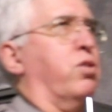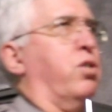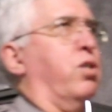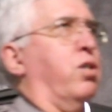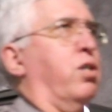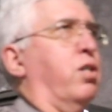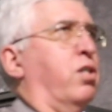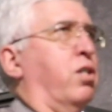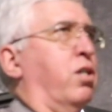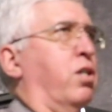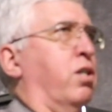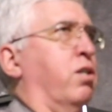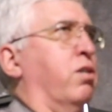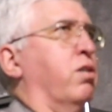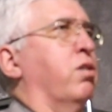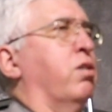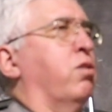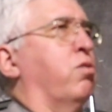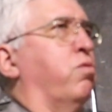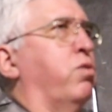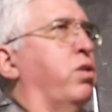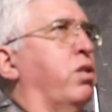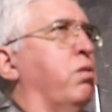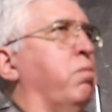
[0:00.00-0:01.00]
on the
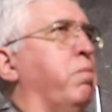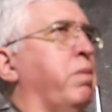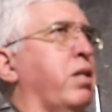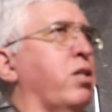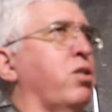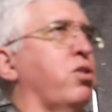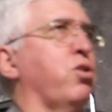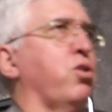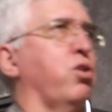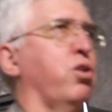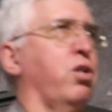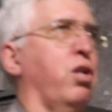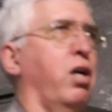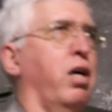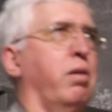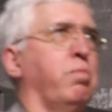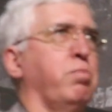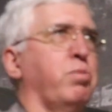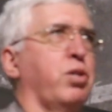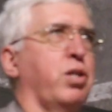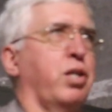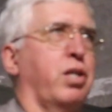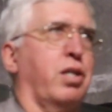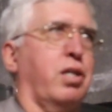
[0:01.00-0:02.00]
3-dimensional
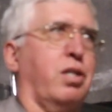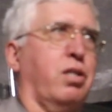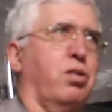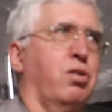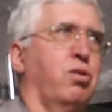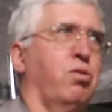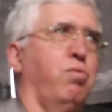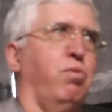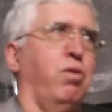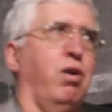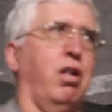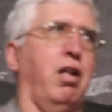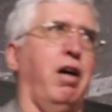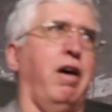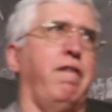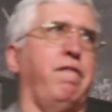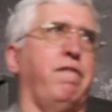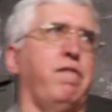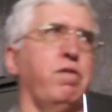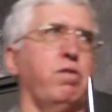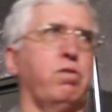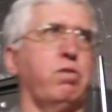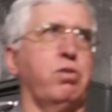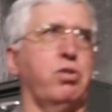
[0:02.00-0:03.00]
objects, while I
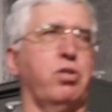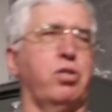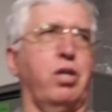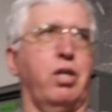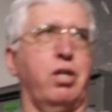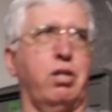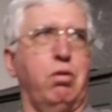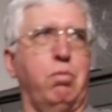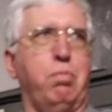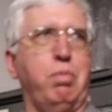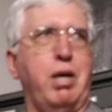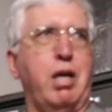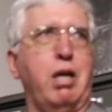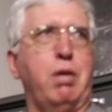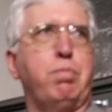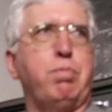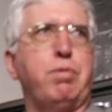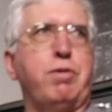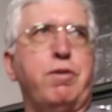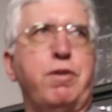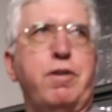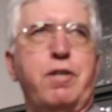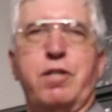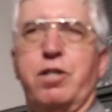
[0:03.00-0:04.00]
focus on the
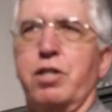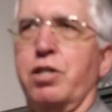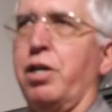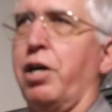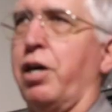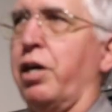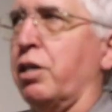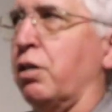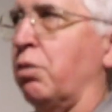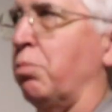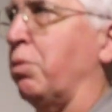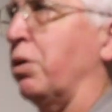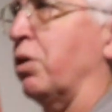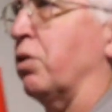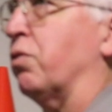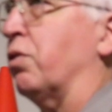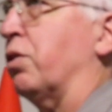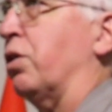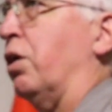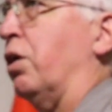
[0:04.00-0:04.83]
paper and the documentary